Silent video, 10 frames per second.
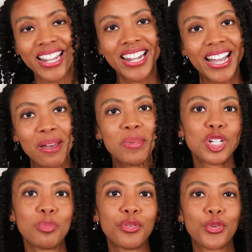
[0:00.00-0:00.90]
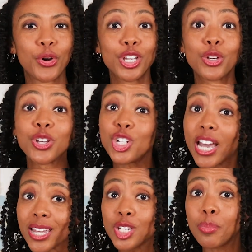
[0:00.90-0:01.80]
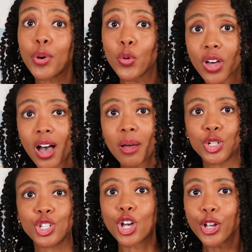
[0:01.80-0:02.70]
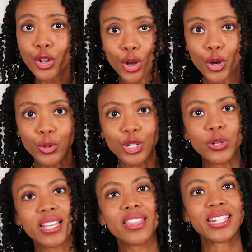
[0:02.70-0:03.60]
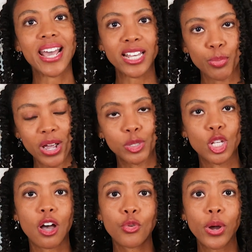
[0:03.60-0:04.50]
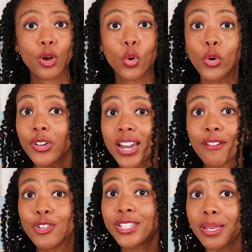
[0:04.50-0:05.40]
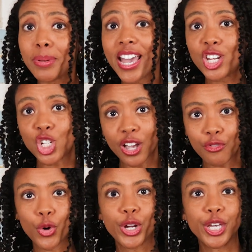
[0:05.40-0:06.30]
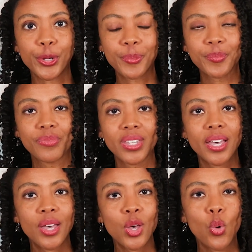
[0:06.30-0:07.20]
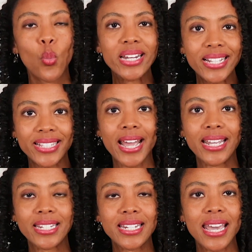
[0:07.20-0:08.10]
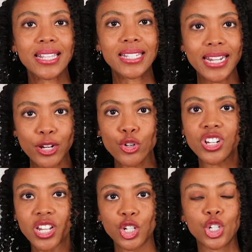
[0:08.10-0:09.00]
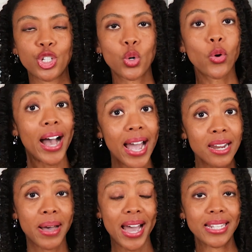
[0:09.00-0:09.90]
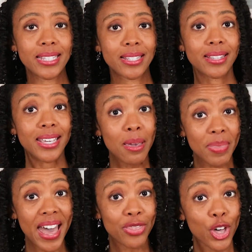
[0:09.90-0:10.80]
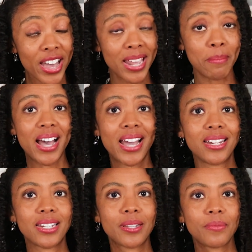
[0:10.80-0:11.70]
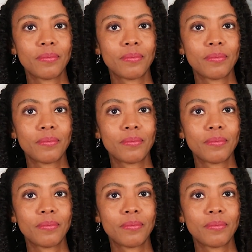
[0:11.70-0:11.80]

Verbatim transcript: Like I mentioned before, you can check into both options on your own using the tax prep software, or you can have your CPA check for you. When deciding to take the standard deductions or itemize, keep that thought in mind.